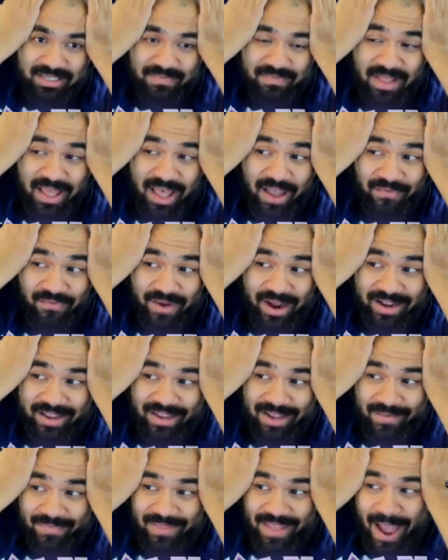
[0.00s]
I'm not ready.
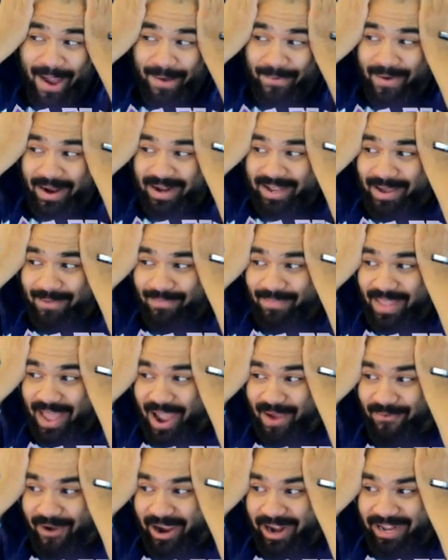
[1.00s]
I'm not ready. I'm
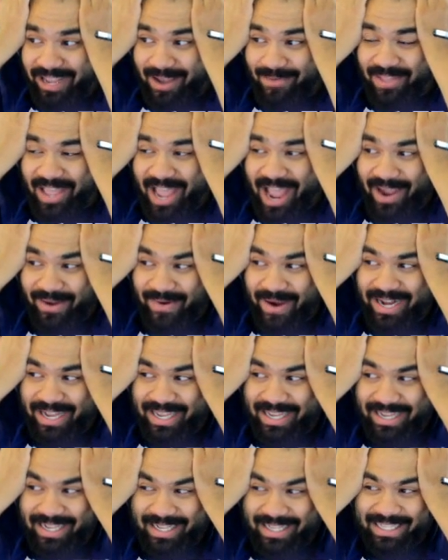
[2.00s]
not ready. I'm not
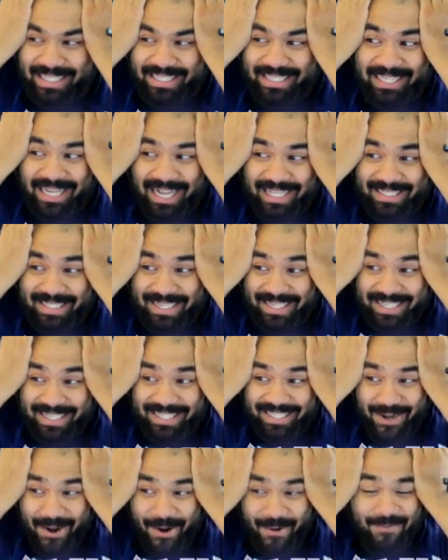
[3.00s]
ready. This cutscene
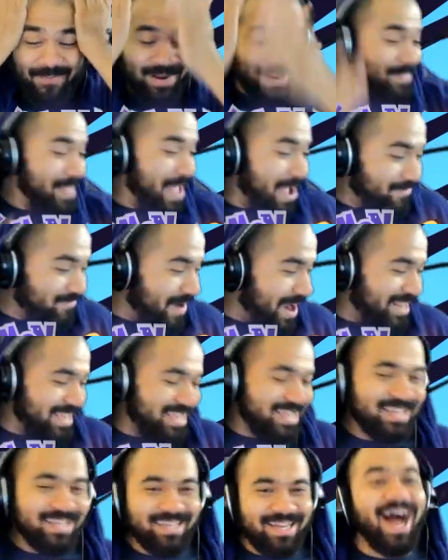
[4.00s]
is dope, but I'm not
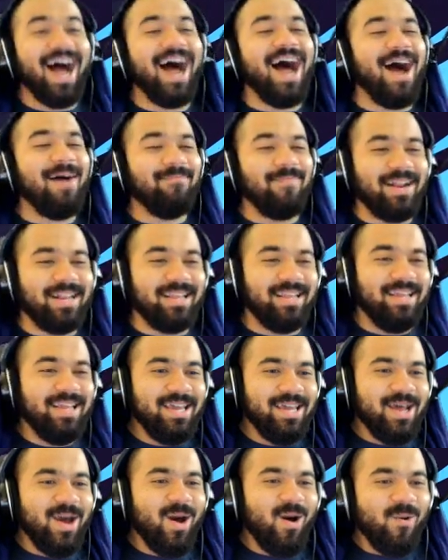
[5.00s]
ready. I'm ready.
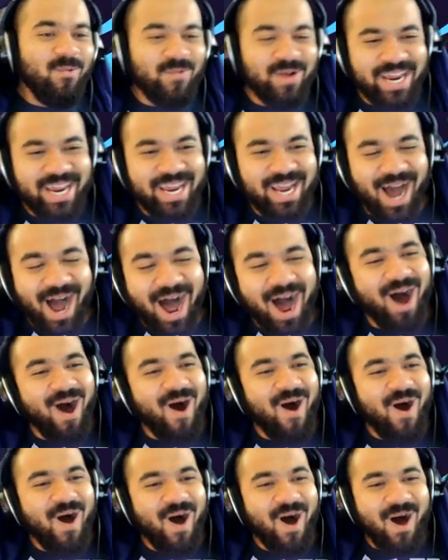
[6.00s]
We are
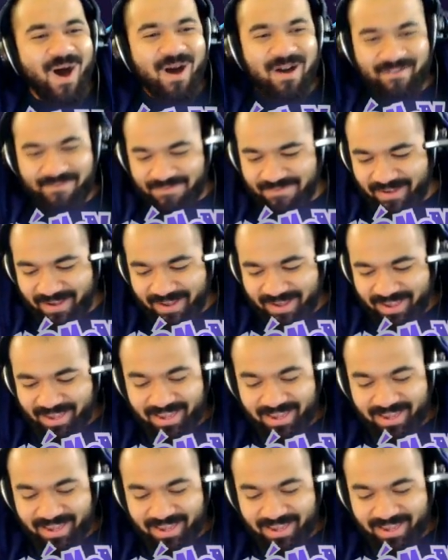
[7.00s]
off.